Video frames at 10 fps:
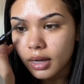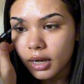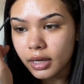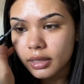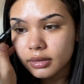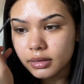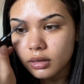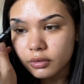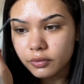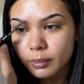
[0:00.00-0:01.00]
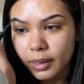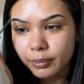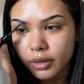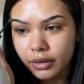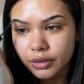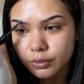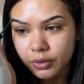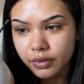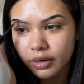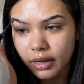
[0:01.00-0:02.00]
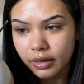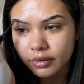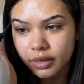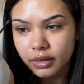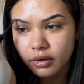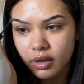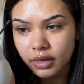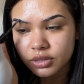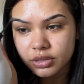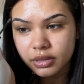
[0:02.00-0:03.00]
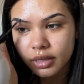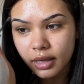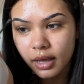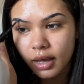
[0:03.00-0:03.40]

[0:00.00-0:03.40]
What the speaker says: I love my brows where they're at right now, actually.